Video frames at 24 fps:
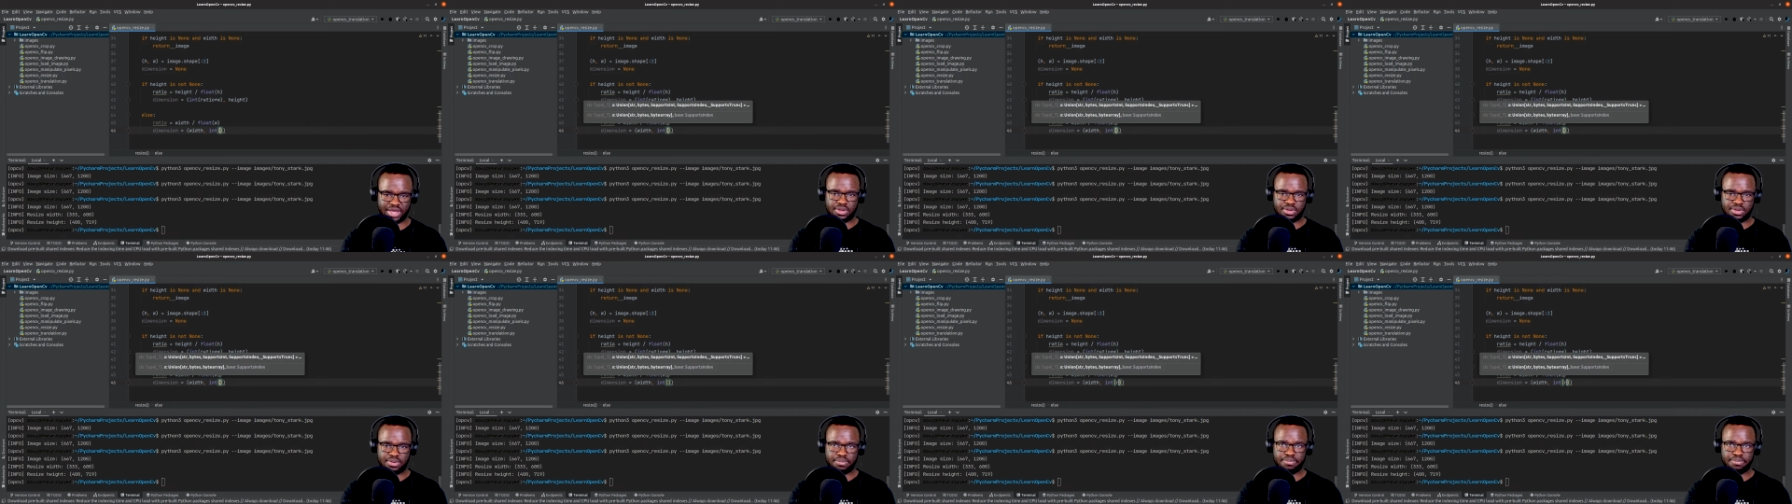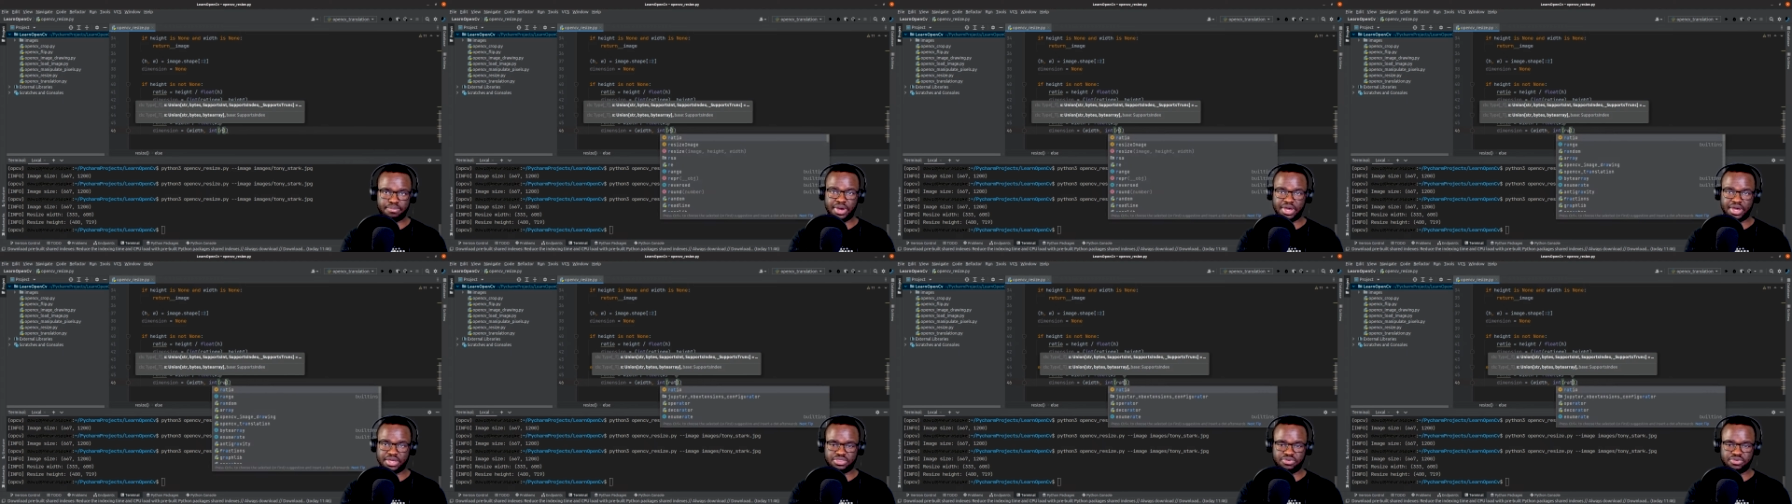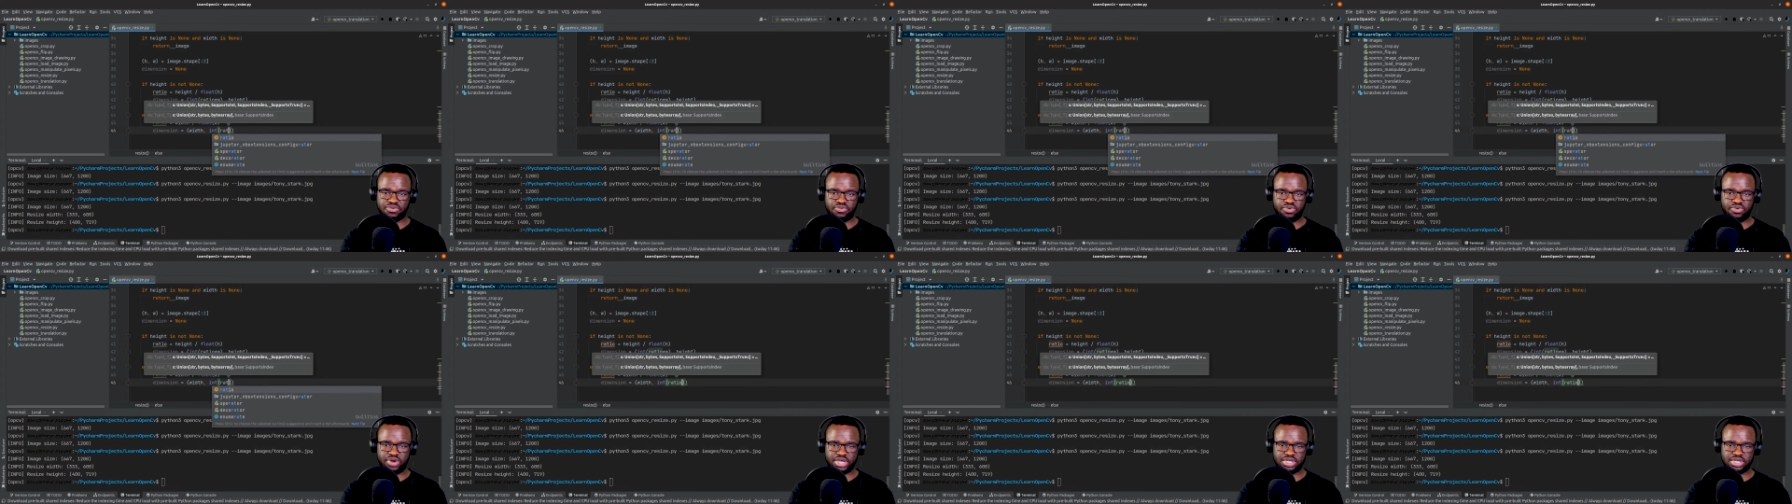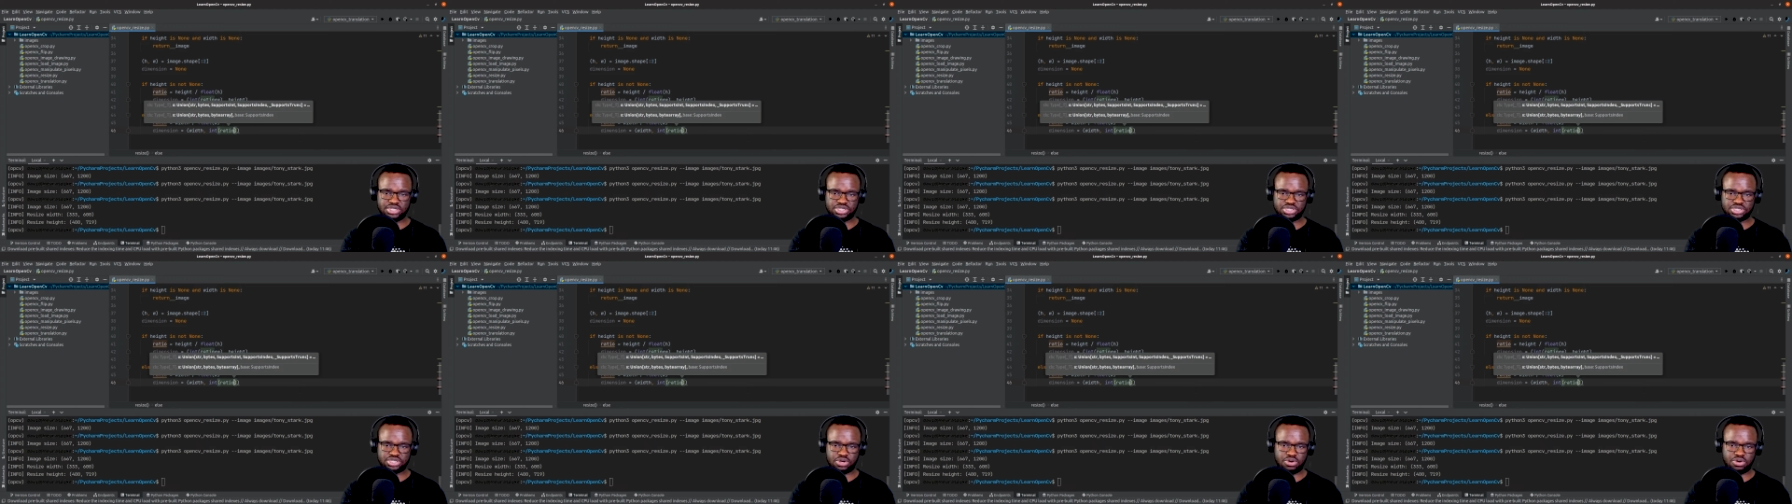by the
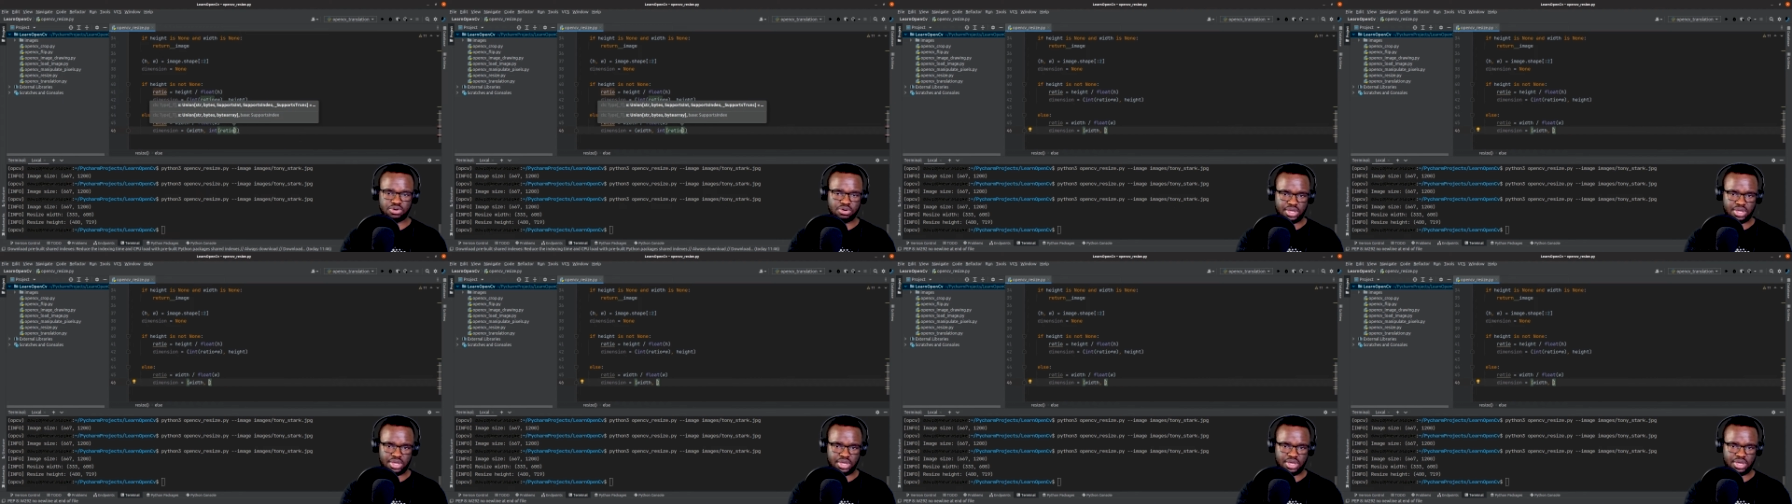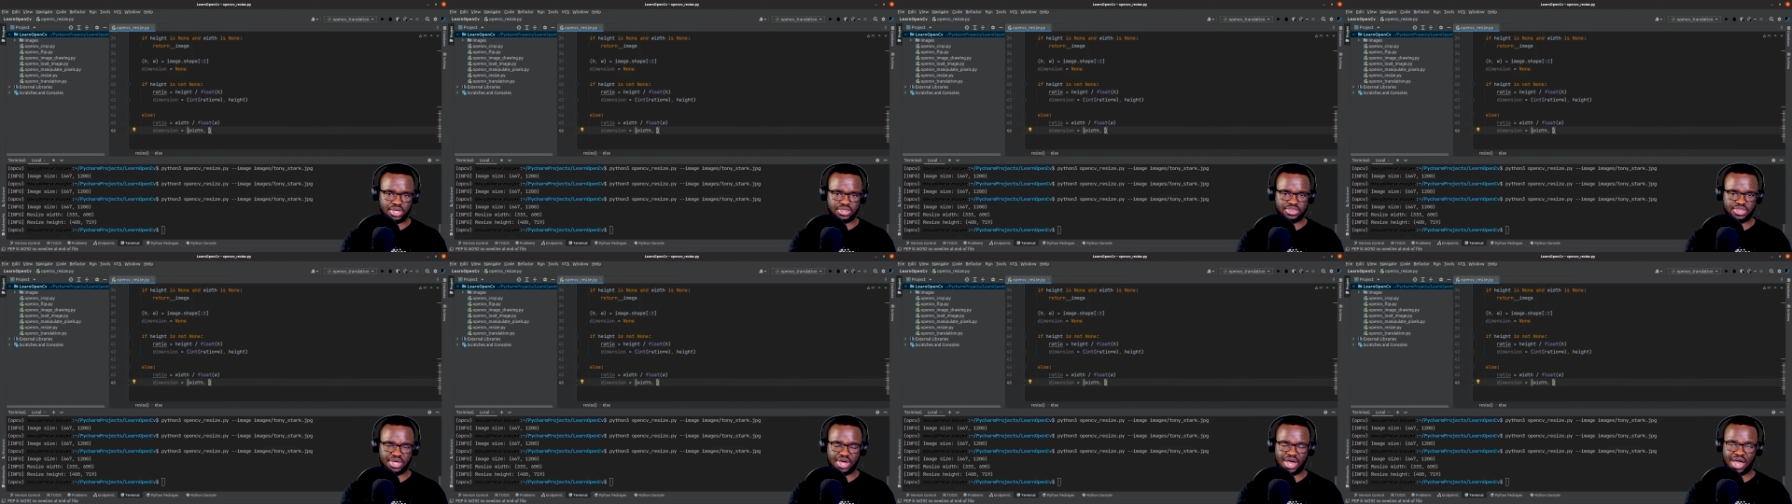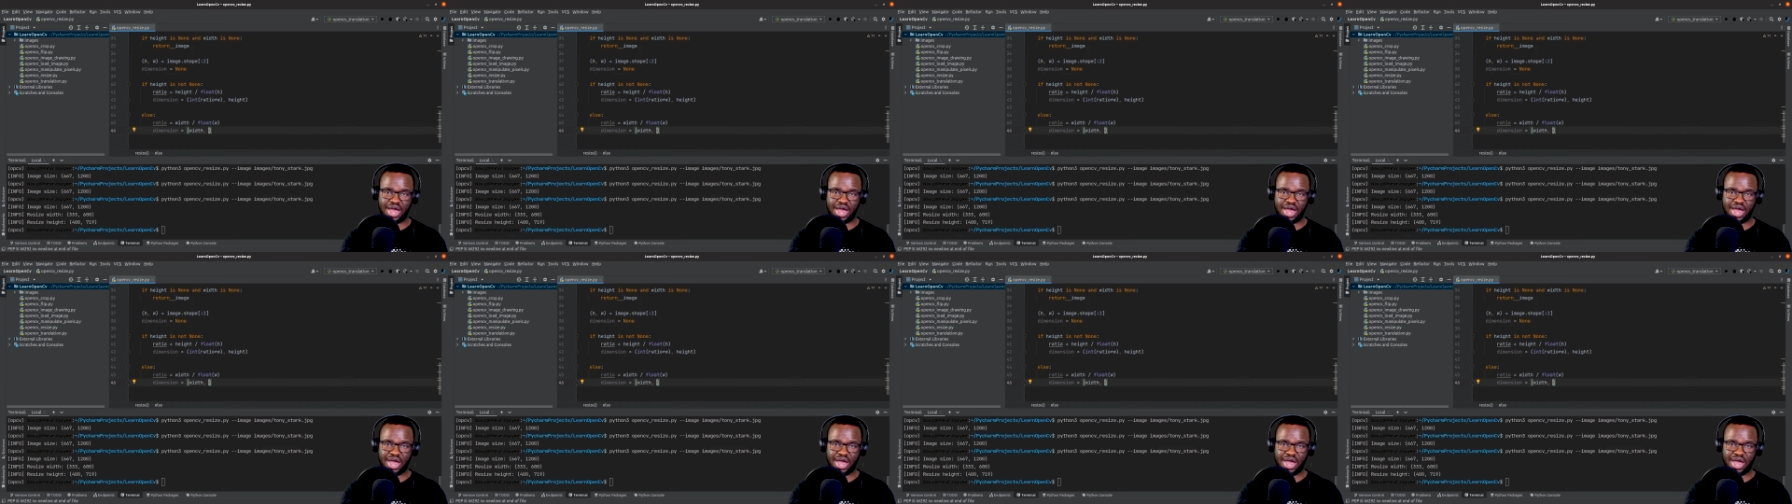ratio and the